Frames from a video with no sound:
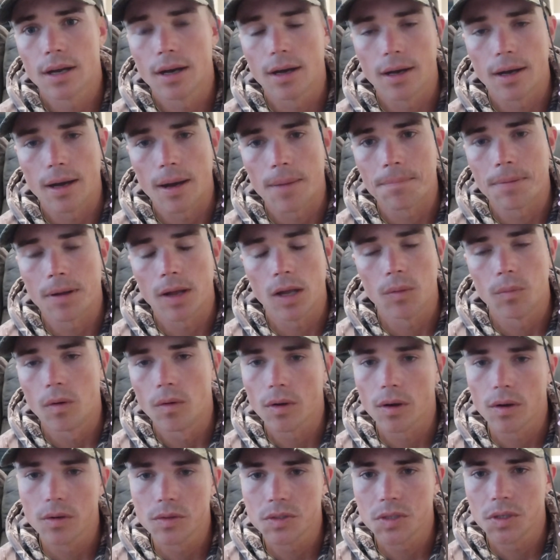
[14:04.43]
I probably
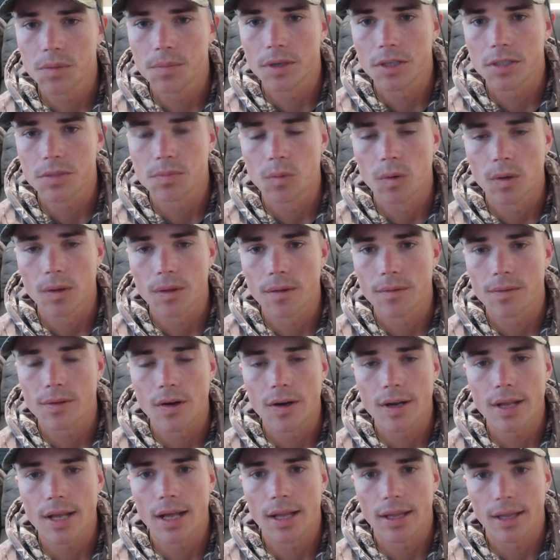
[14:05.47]
won't go too much more than
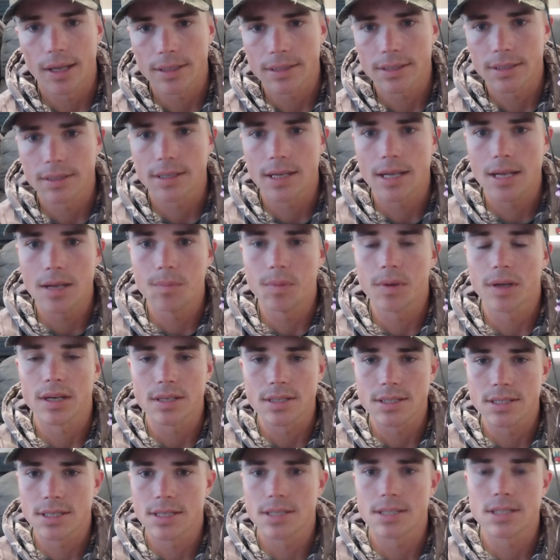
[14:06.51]
30. I like to keep it
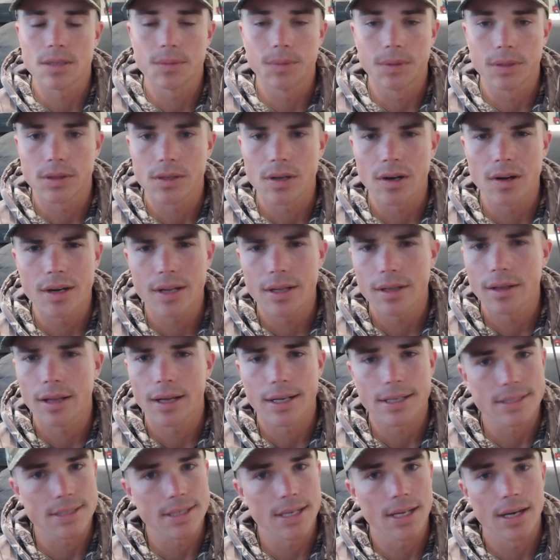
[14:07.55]
consistent with 30.
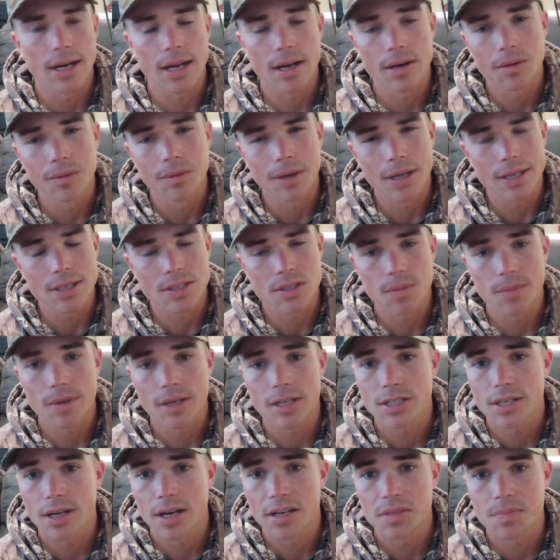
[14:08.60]
Like I said, I don't get too many
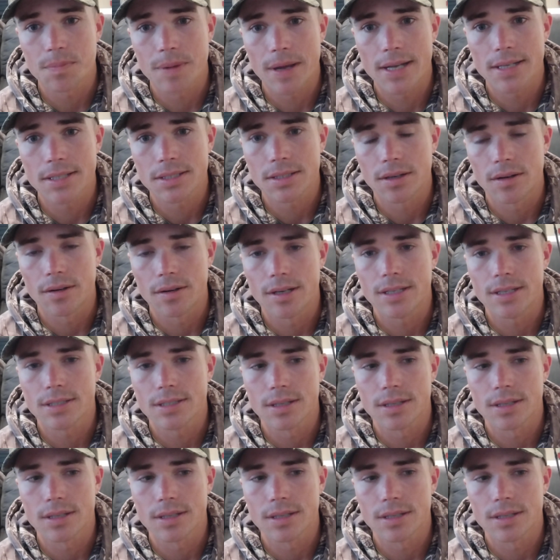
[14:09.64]
shots past 30.